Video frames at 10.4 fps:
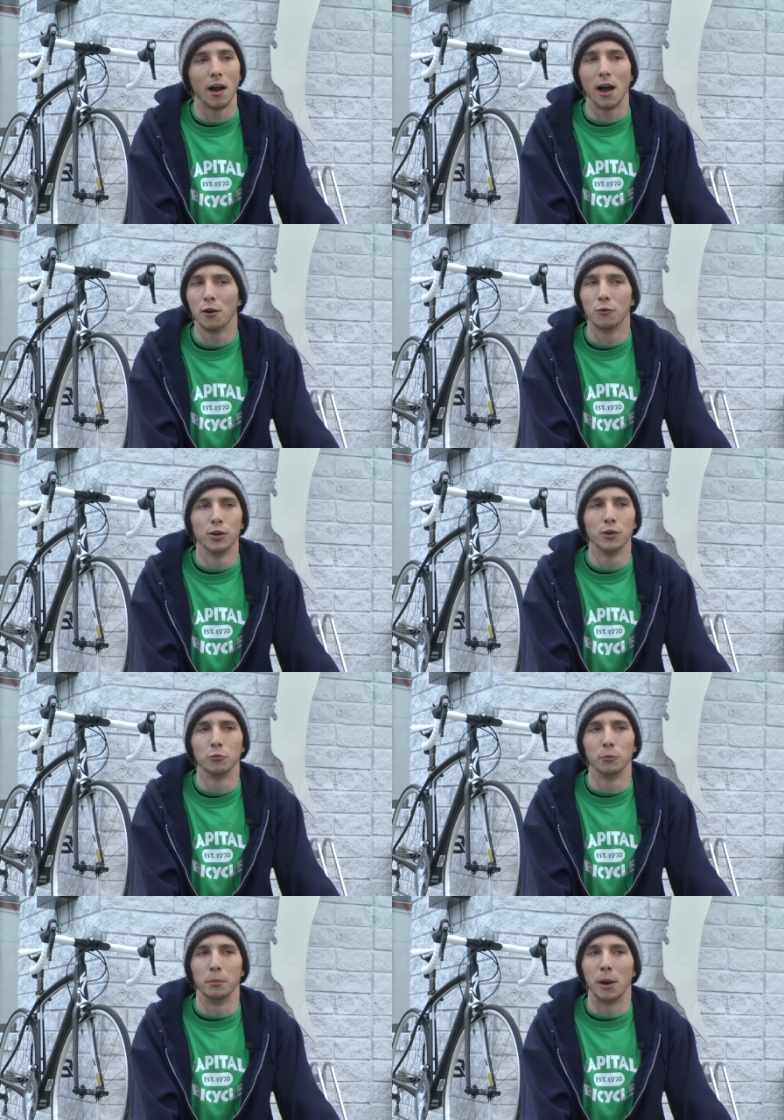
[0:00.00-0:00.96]
I don't really
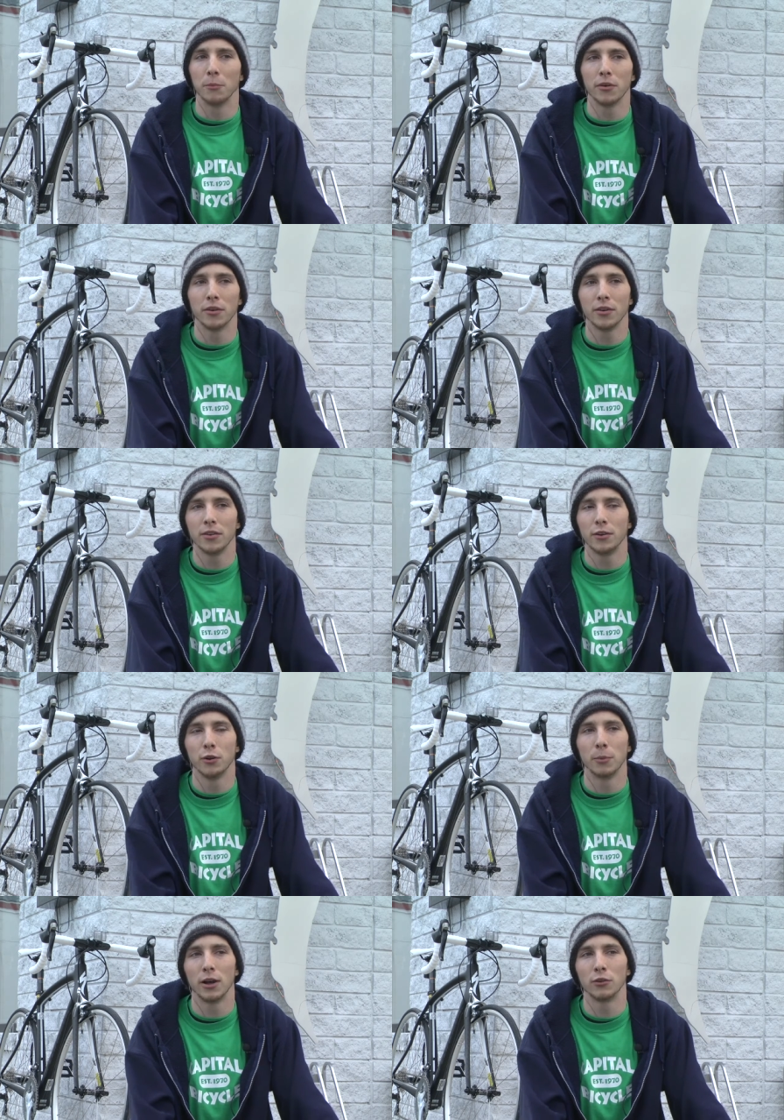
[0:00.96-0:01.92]
remember
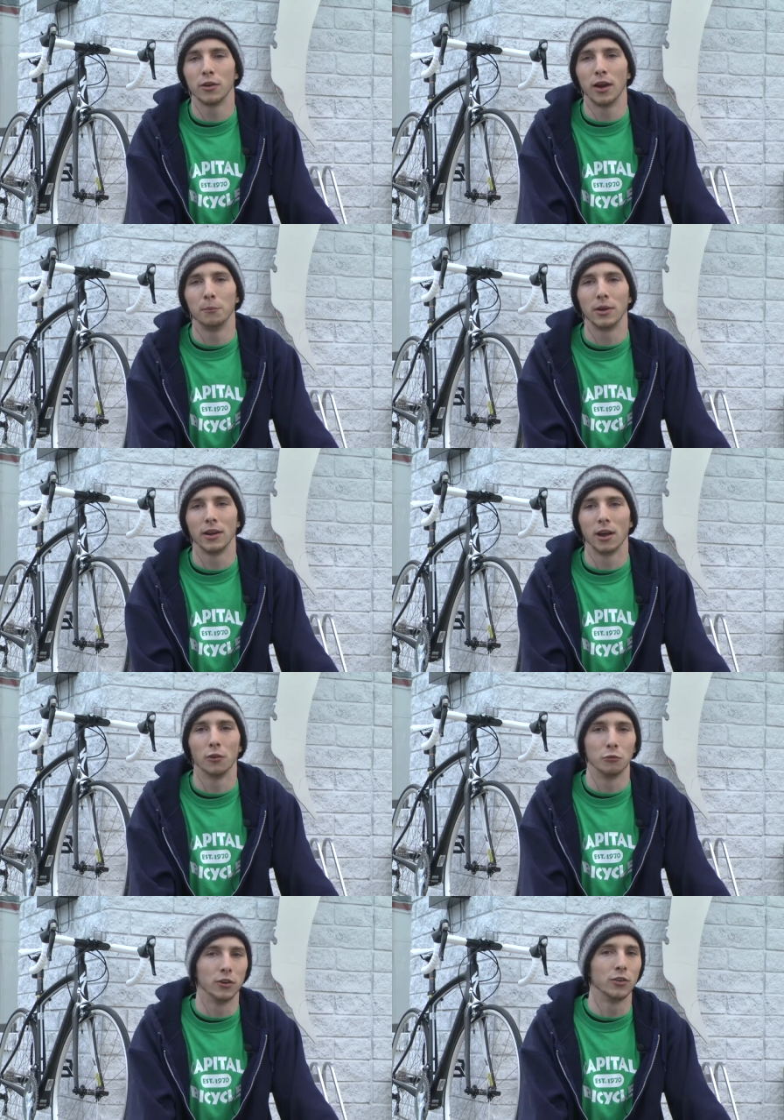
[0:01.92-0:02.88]
too much uh, because I
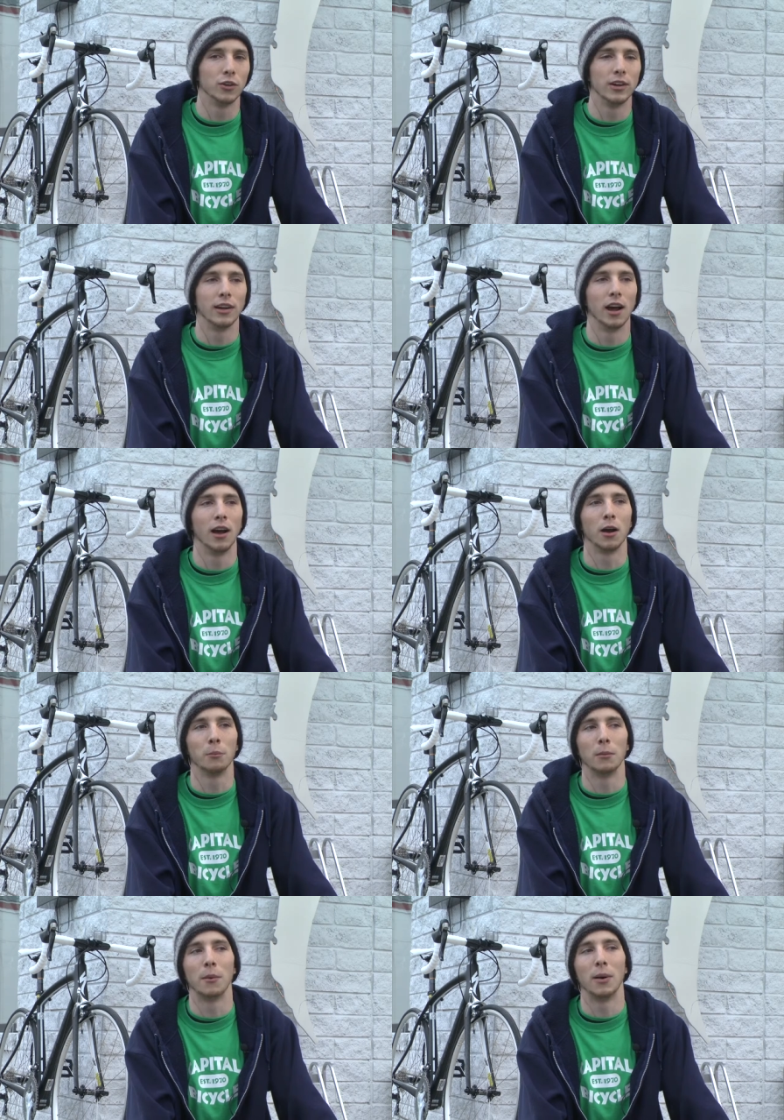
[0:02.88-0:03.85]
was really, really young,
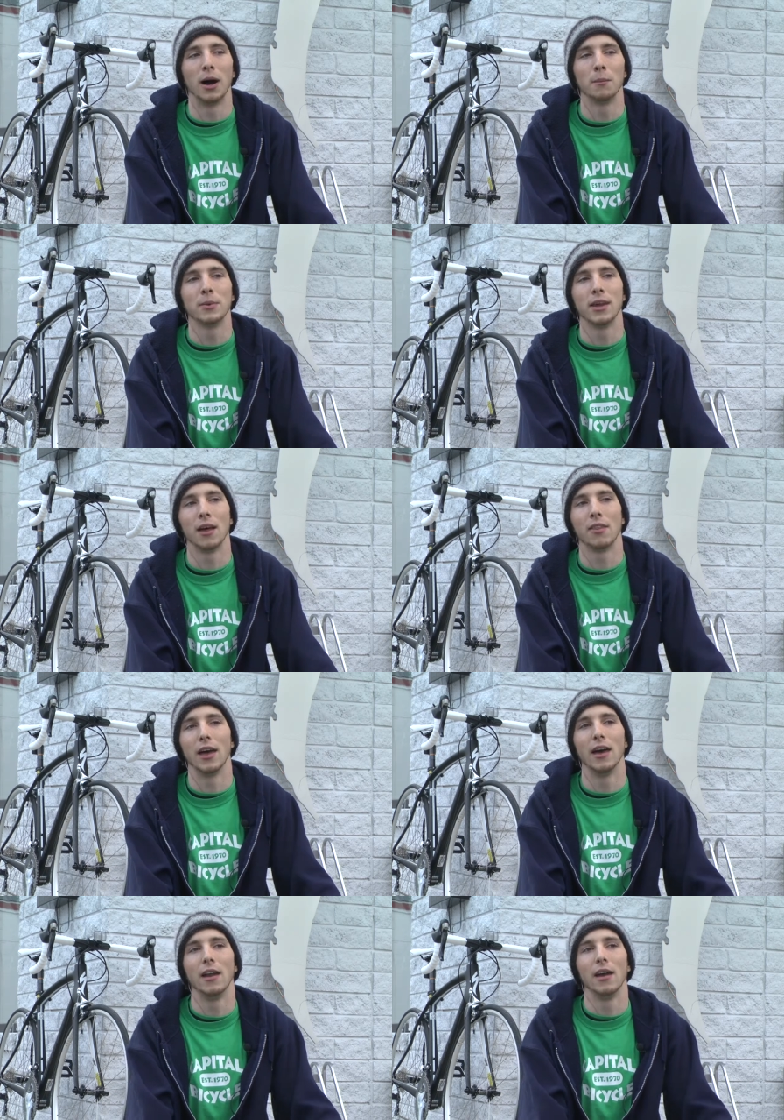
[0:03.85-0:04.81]
but my mom said
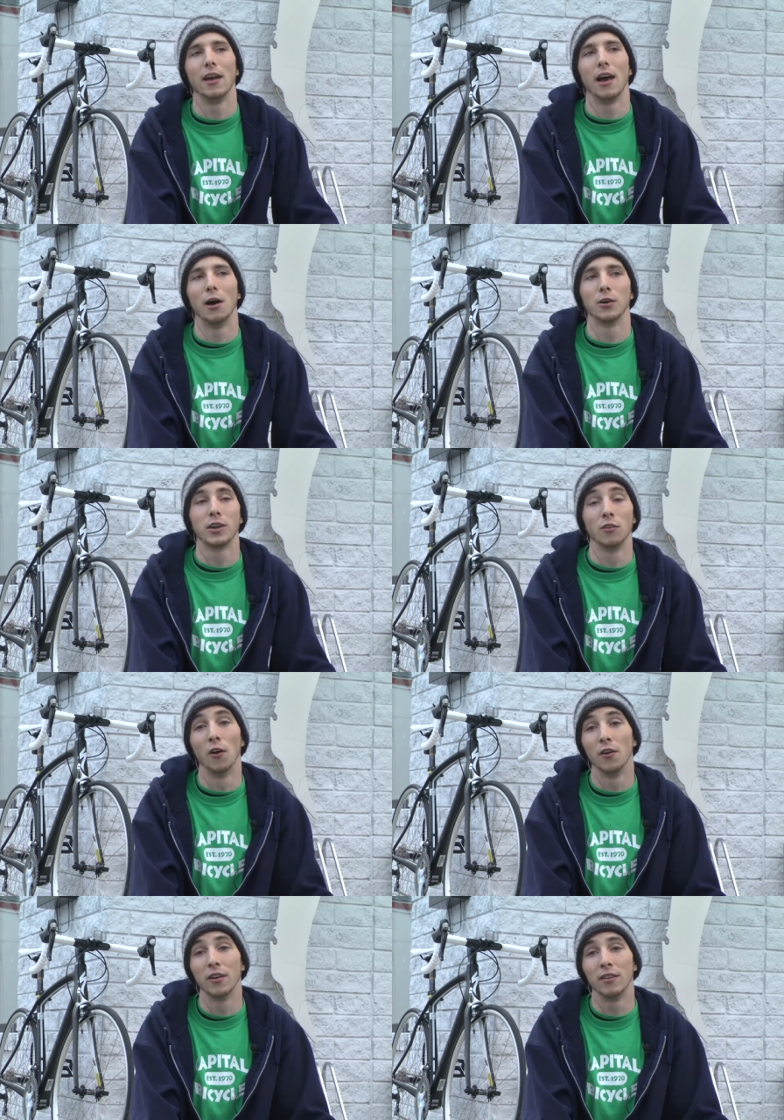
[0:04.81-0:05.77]
that I was
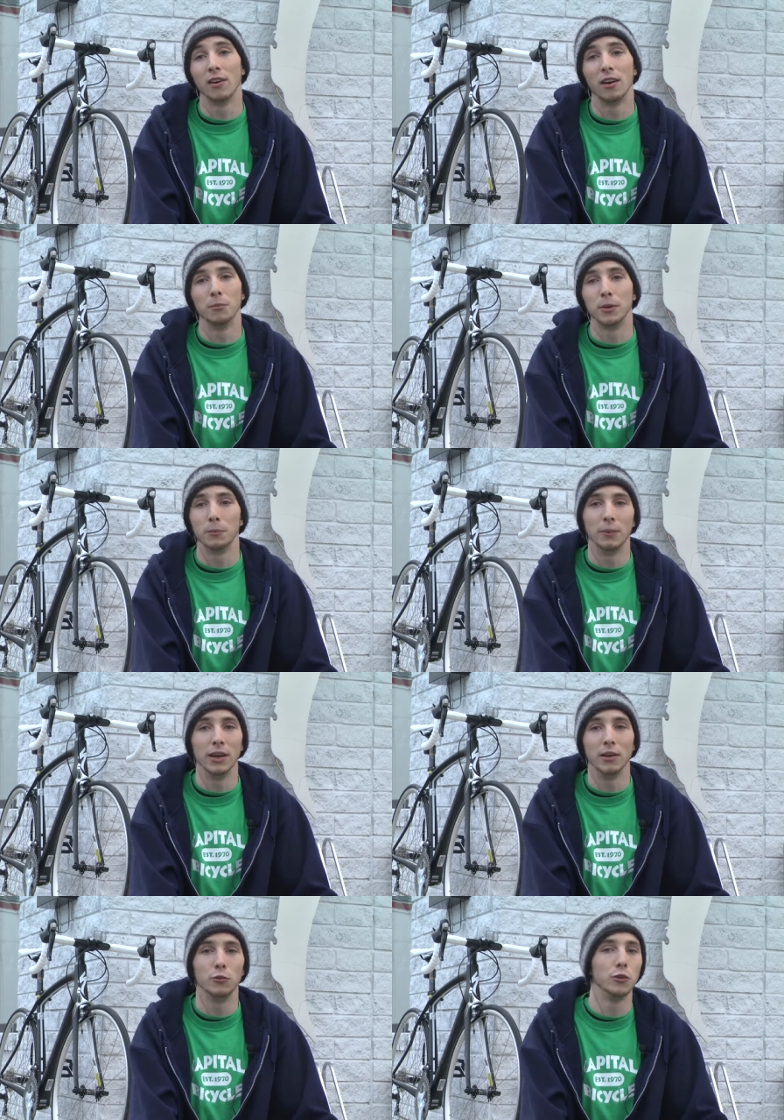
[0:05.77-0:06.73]
floated about
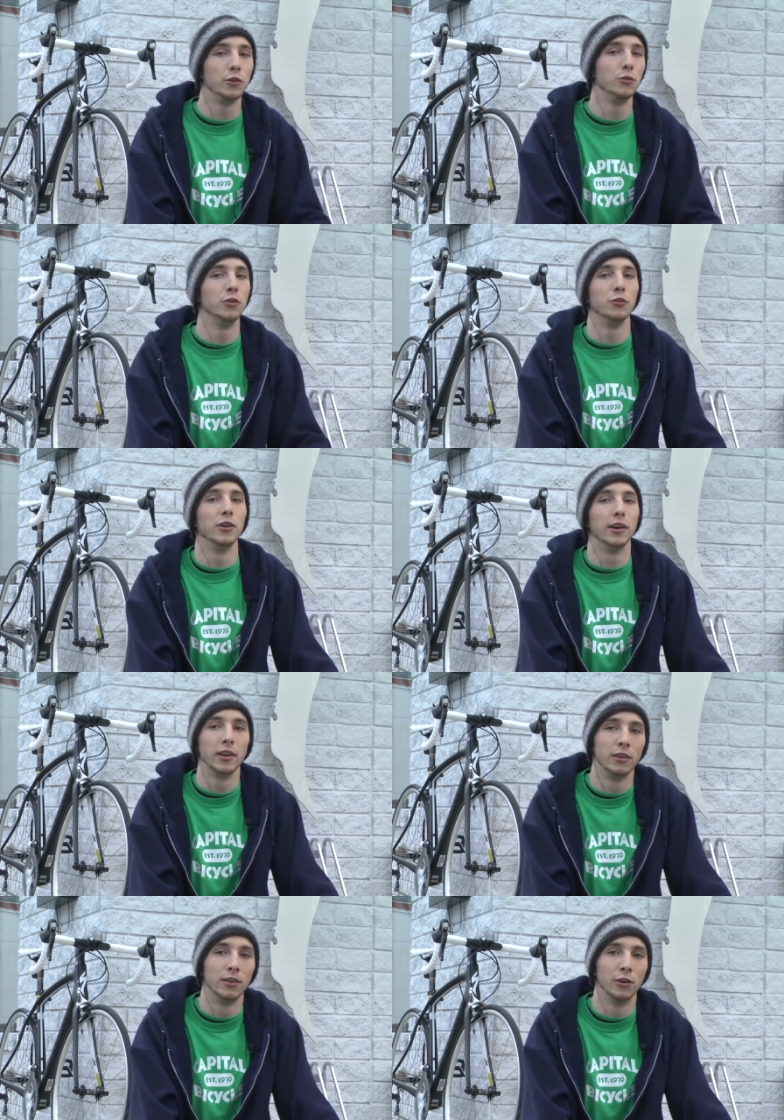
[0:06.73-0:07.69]
speech, and she was really
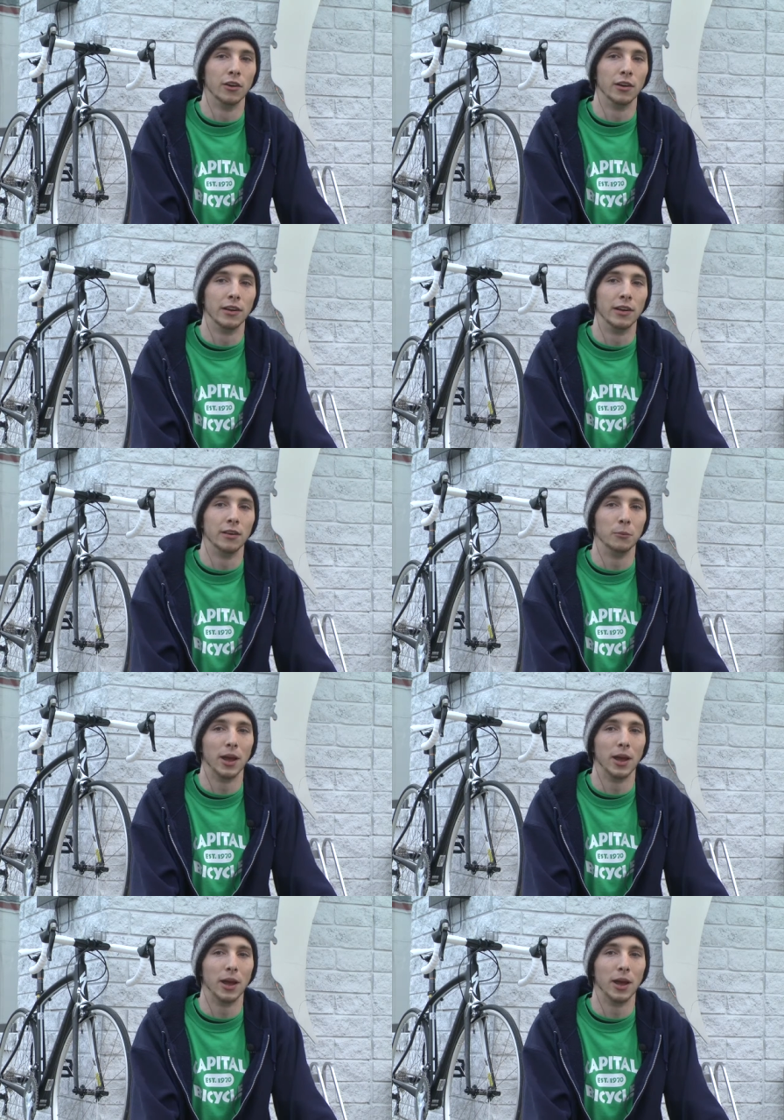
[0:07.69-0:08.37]
concerned.